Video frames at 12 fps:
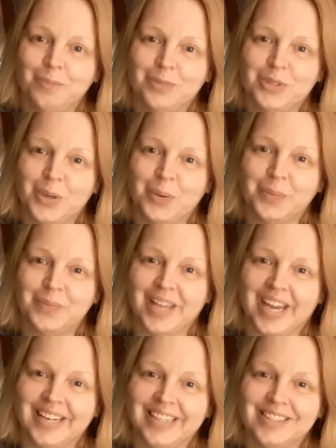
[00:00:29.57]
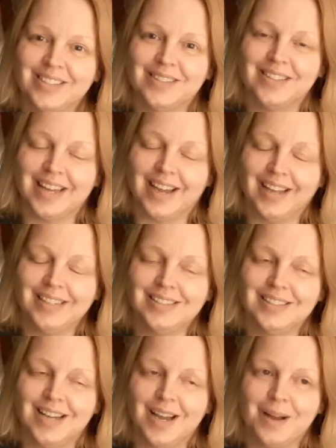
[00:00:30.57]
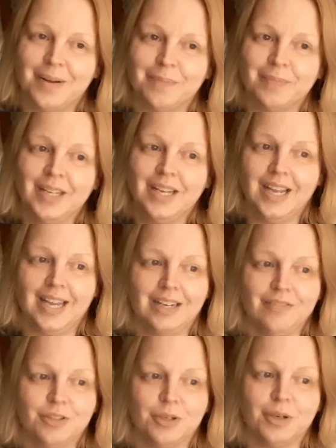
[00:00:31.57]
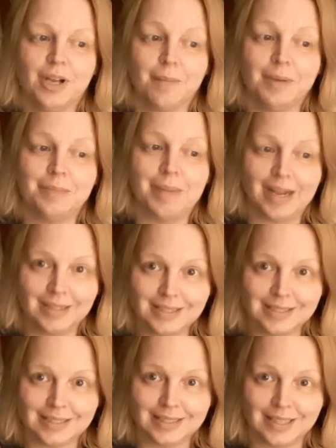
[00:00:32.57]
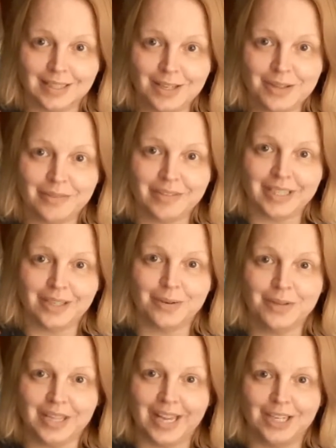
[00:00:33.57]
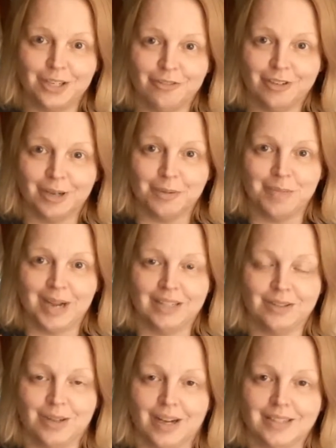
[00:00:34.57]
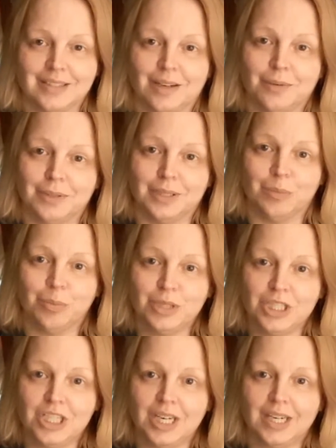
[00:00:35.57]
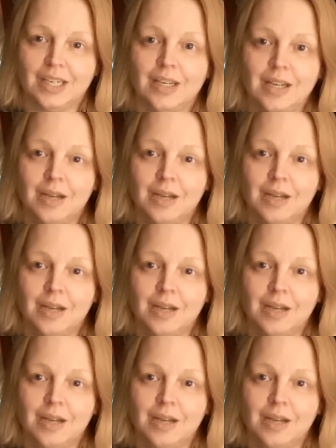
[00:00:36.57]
So that is that. And if you're coming back to see another video, thank you for coming back, you guys. I really appreciate it.